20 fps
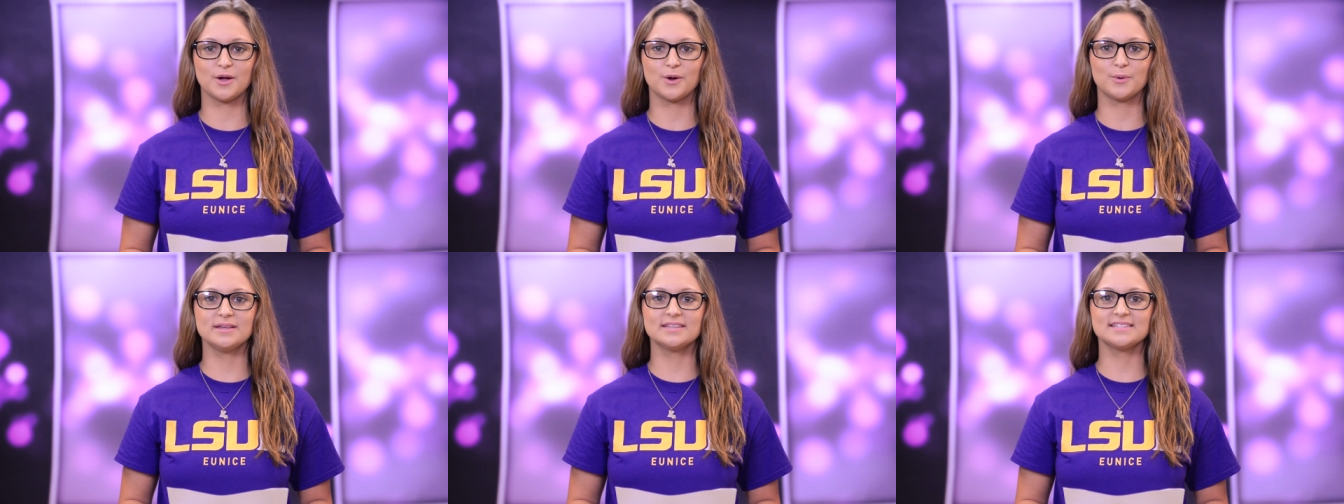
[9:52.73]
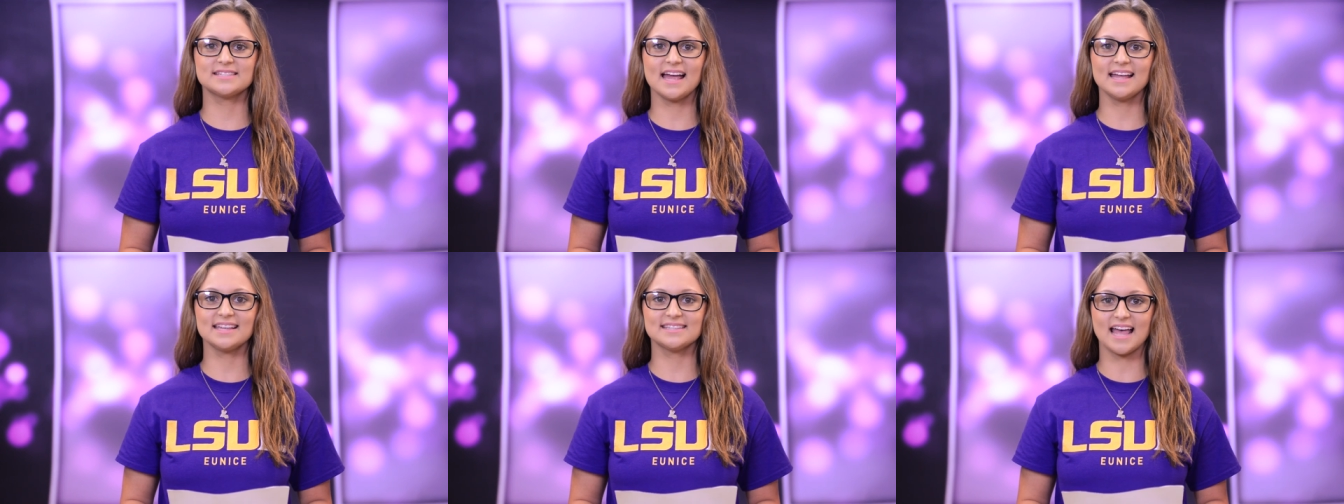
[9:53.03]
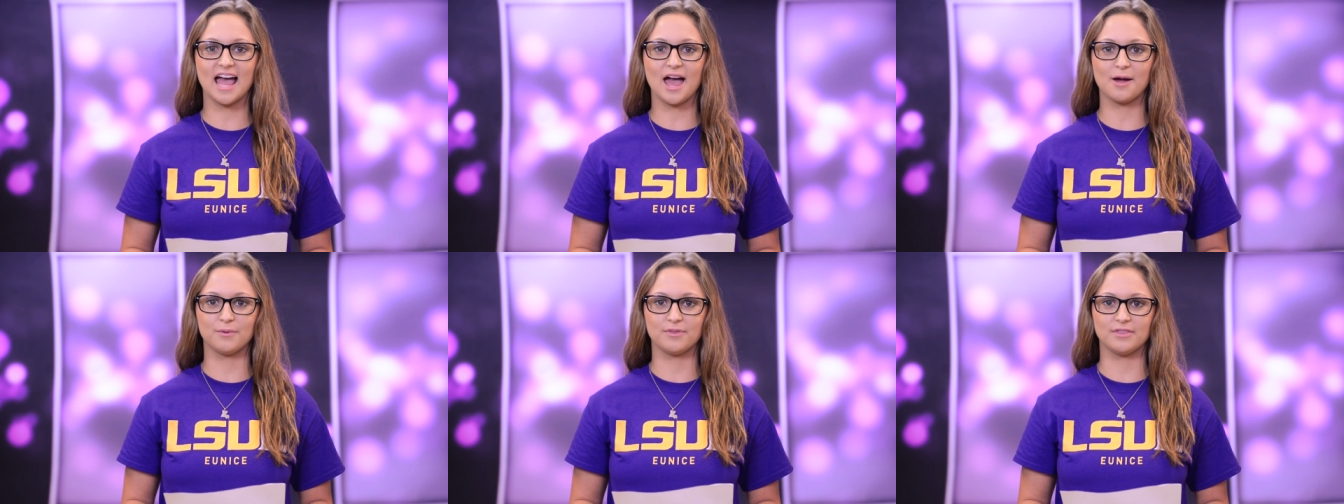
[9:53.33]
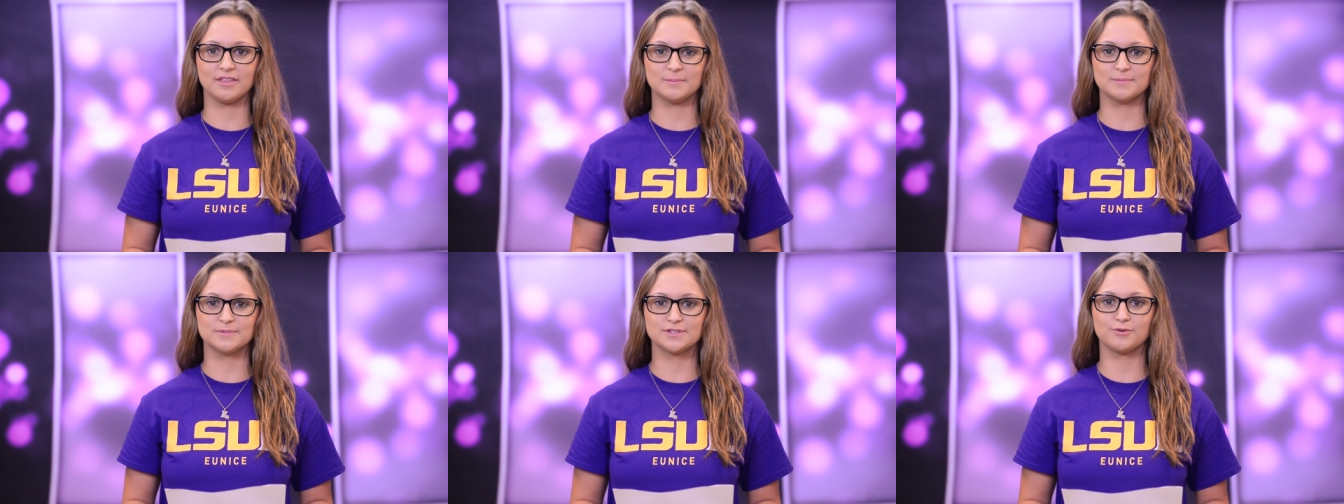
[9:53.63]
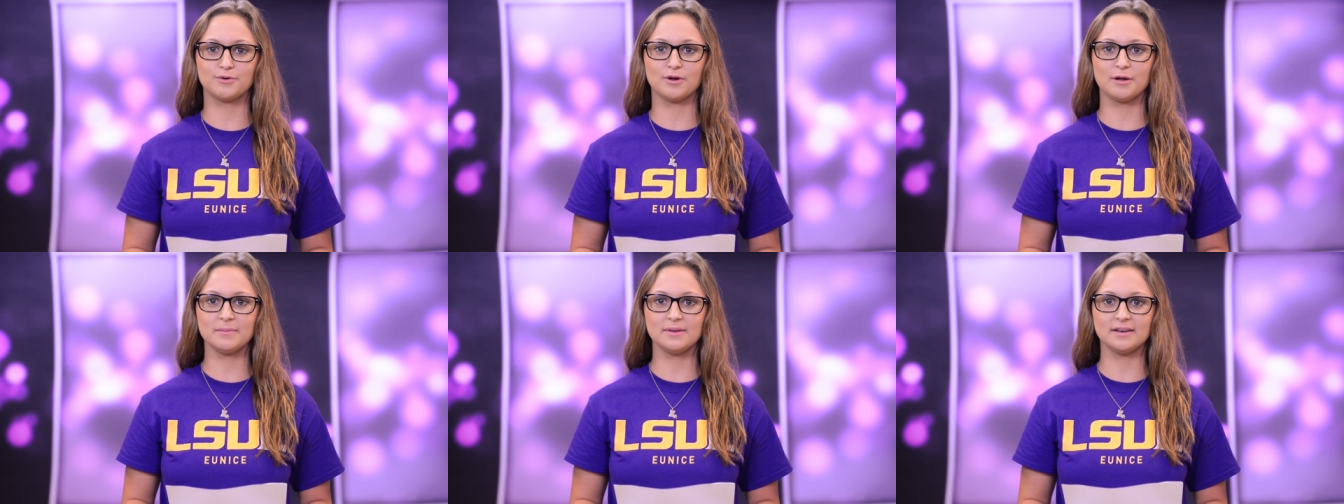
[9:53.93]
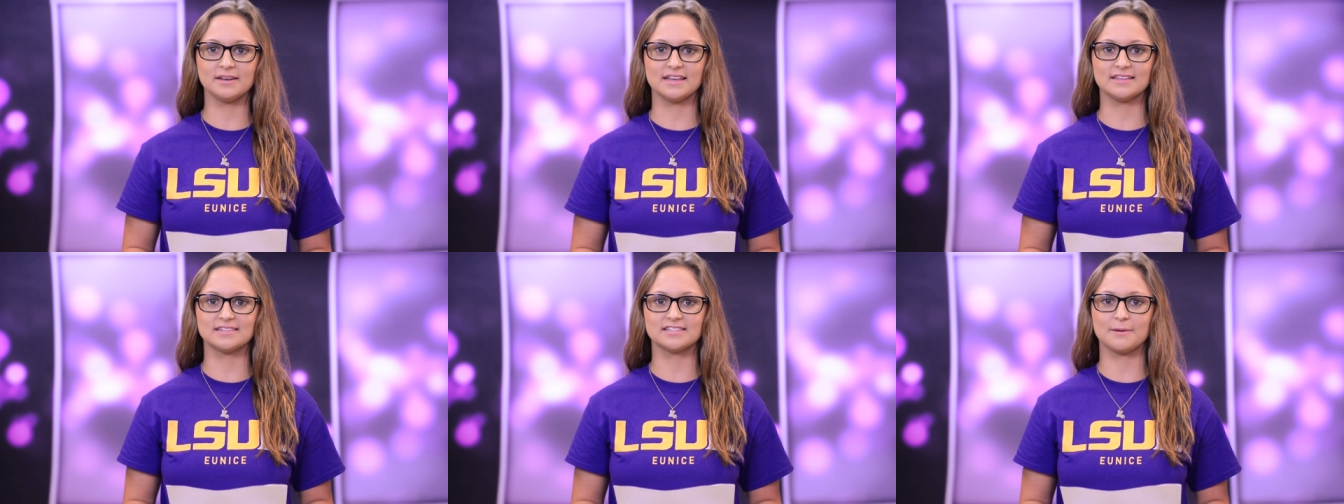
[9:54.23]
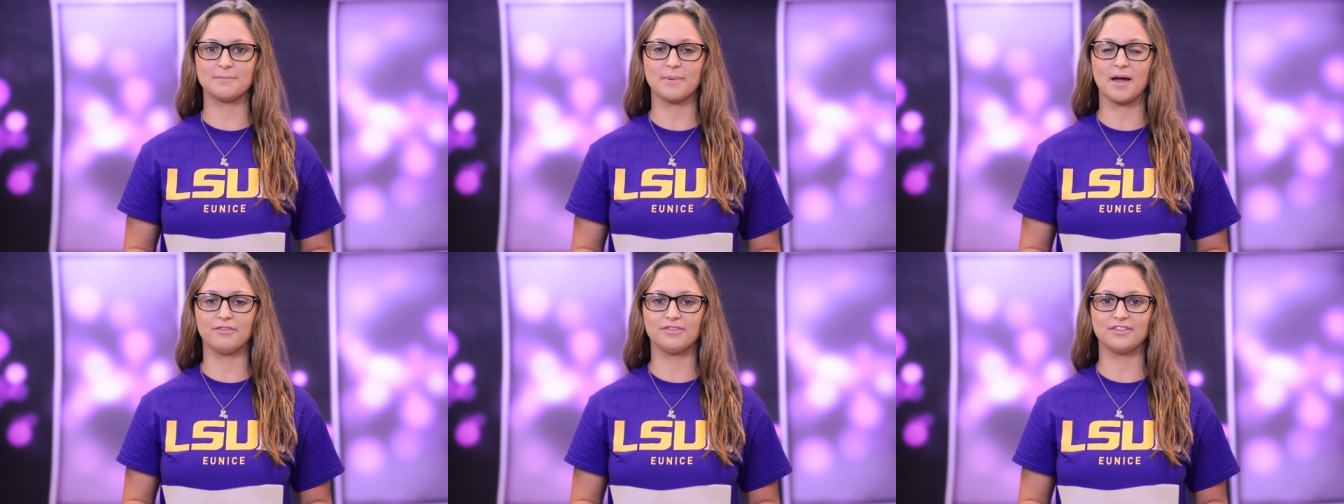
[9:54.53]
We sat down with them to reminisce
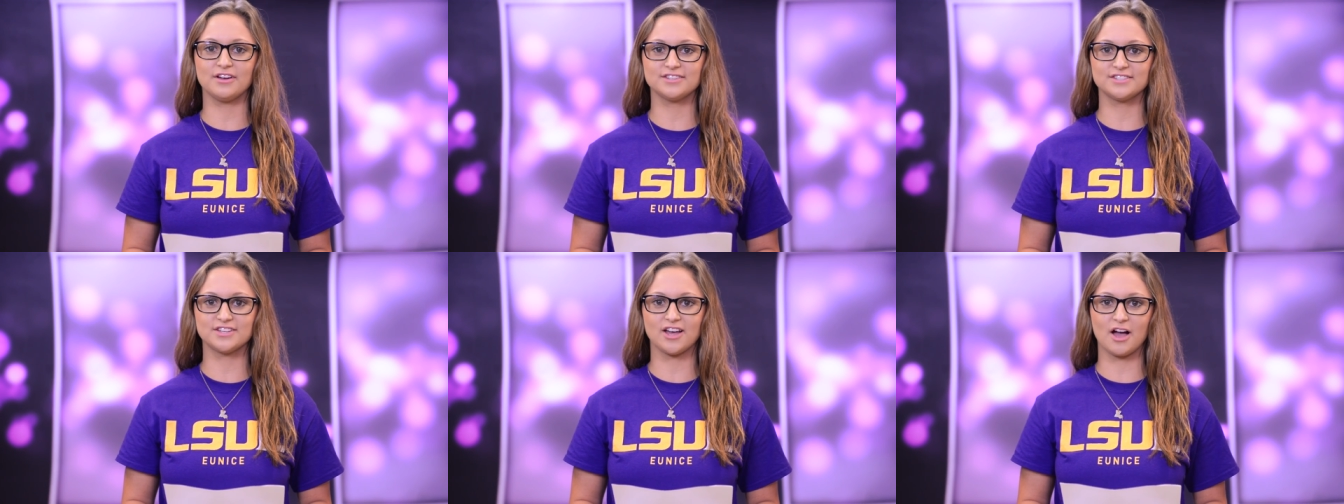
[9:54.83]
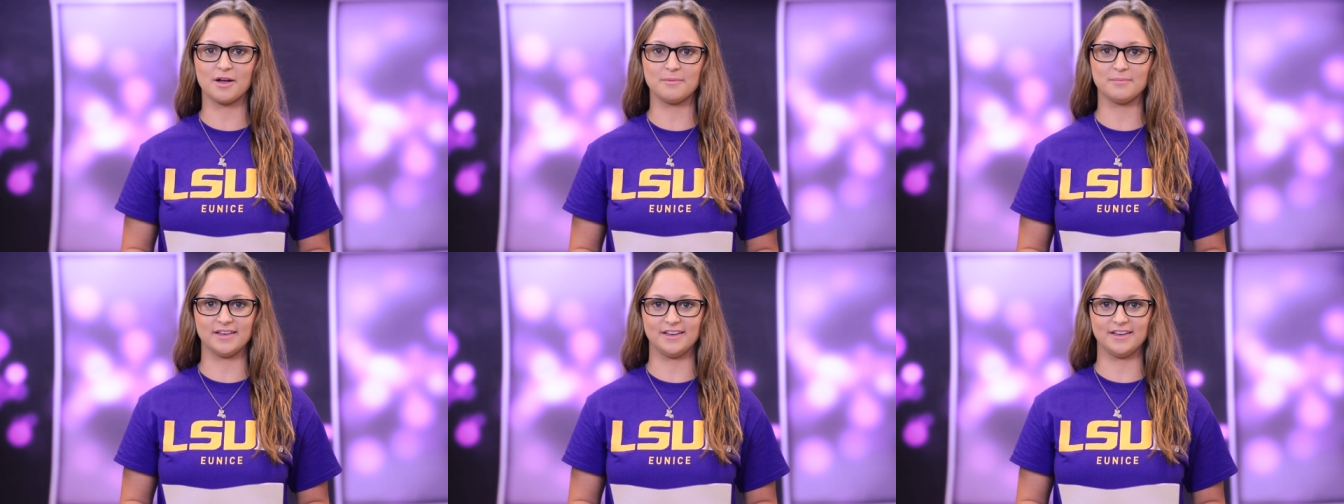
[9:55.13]
about their time